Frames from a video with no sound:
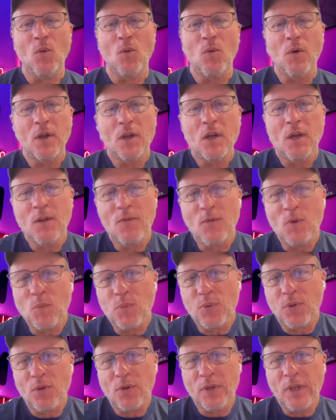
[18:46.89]
what kind of
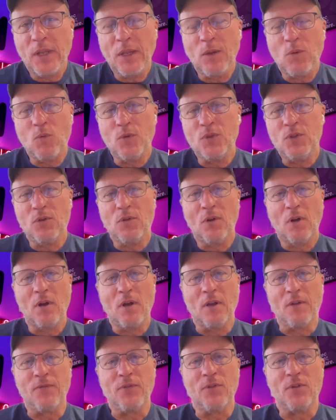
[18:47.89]
employee would you
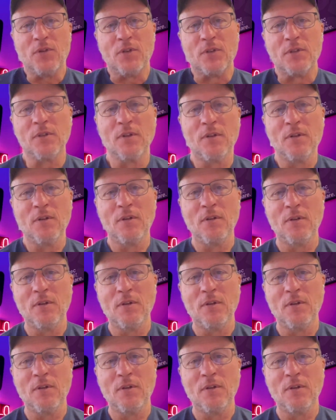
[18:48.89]
hire first?